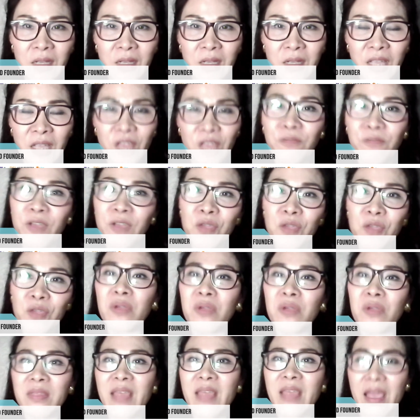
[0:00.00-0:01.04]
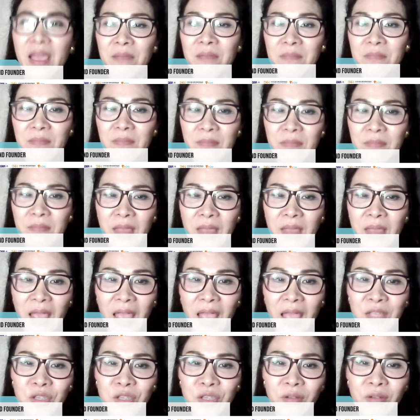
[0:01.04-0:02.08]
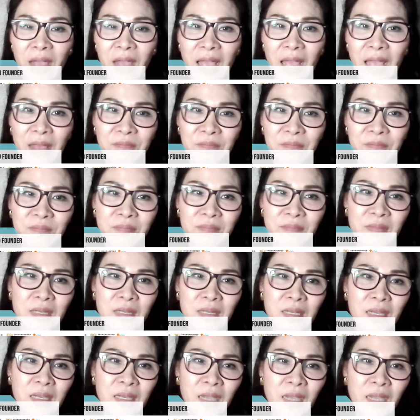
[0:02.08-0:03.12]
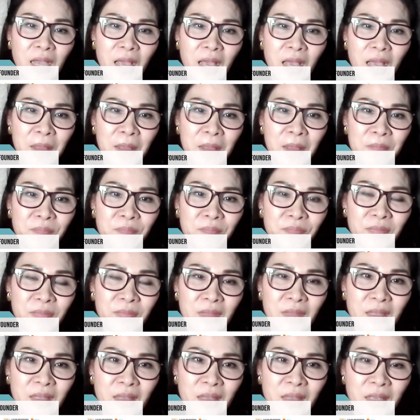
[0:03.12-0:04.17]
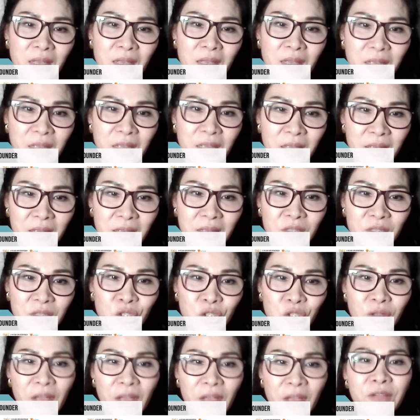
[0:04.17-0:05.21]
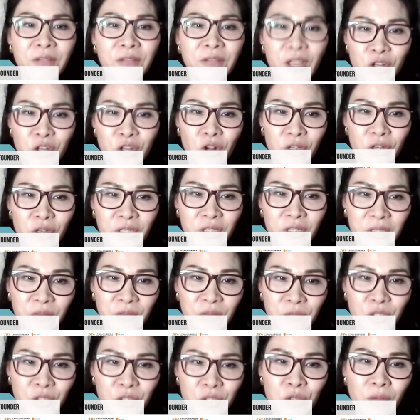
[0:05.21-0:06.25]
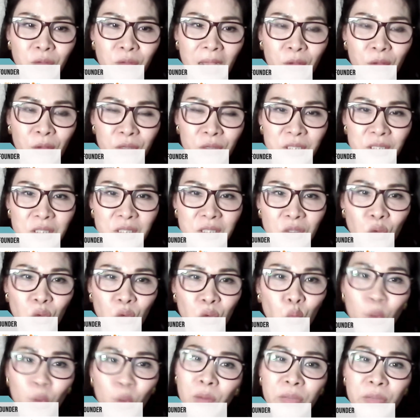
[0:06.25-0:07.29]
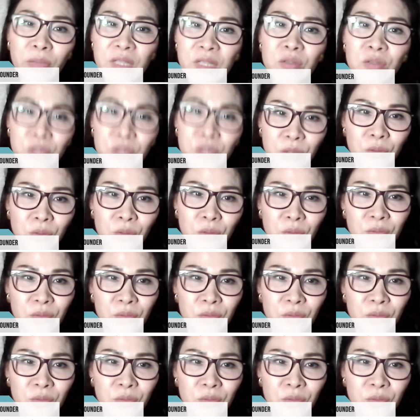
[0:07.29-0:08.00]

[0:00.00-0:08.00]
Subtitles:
If you were them and you have $5 for 2 hours, what would you do?